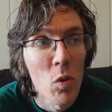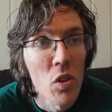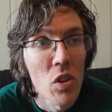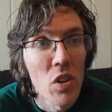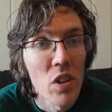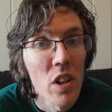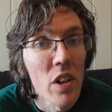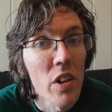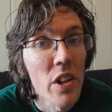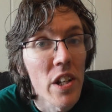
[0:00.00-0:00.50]

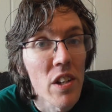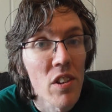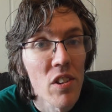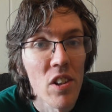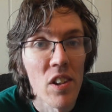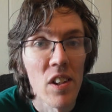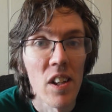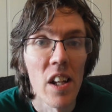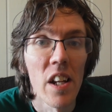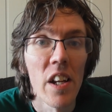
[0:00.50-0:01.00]
until
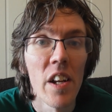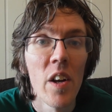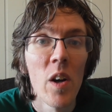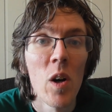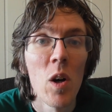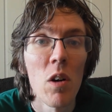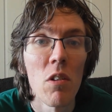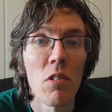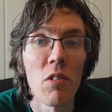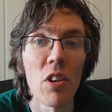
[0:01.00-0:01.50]
recently
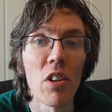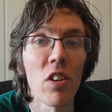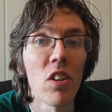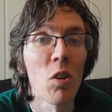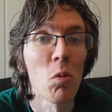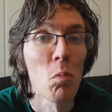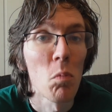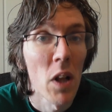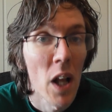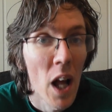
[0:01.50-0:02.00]

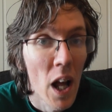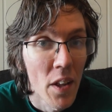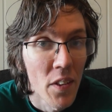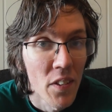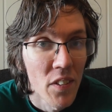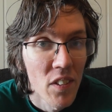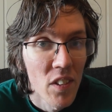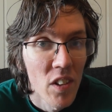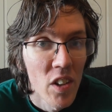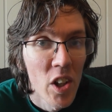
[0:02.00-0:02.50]
wasn't
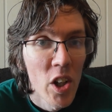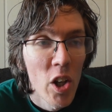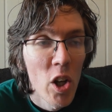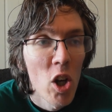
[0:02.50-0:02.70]
planned,